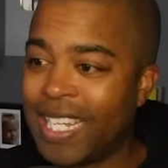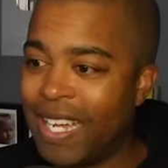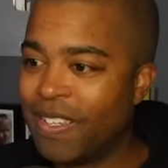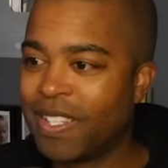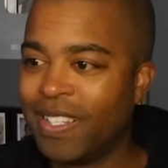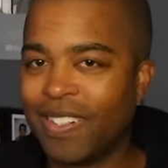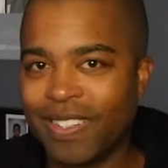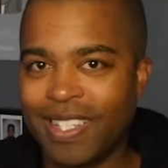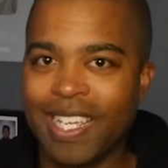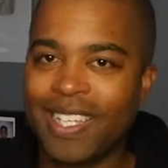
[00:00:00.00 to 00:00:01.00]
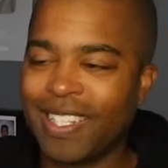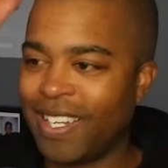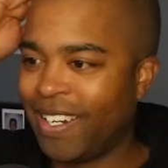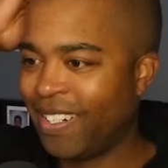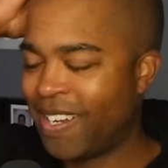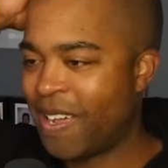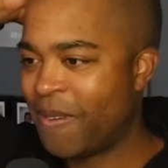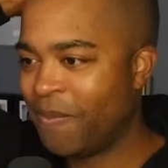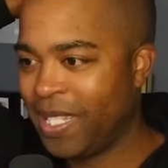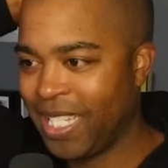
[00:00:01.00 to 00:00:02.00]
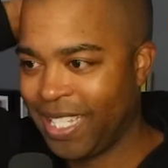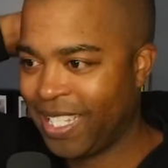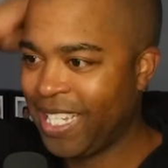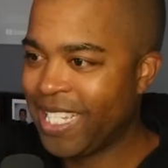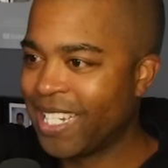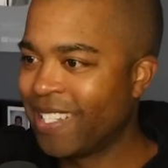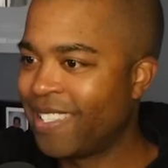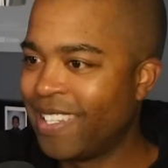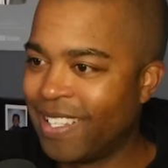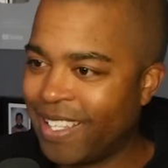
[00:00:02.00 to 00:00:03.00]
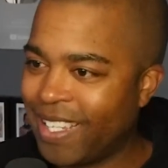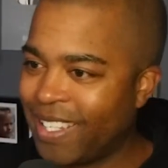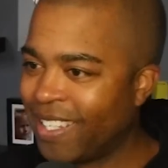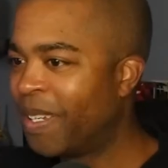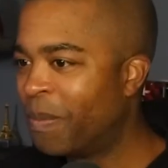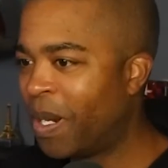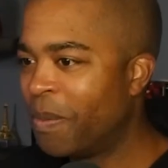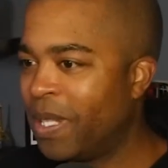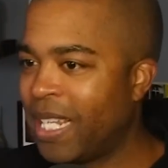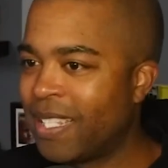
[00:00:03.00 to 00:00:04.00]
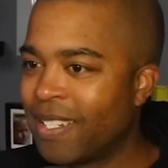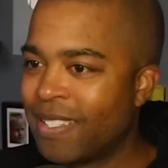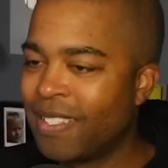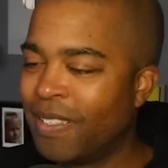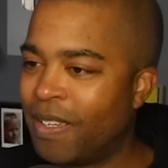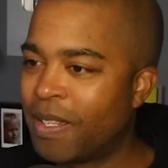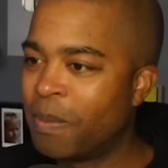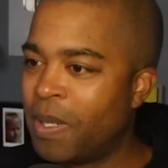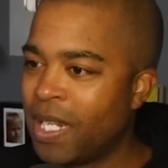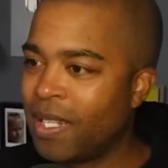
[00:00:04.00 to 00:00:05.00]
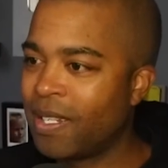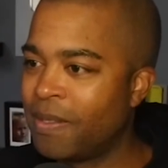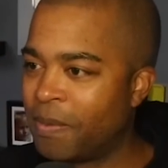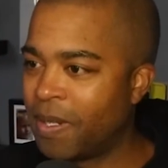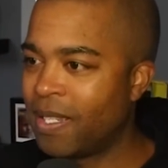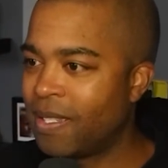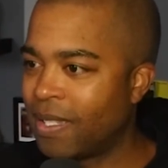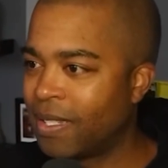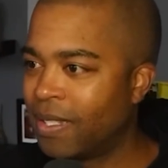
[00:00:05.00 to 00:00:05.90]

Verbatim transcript: that was the little thing there, not me. He's gonna steal it. Marmalade's gonna steal all the money that he's raising.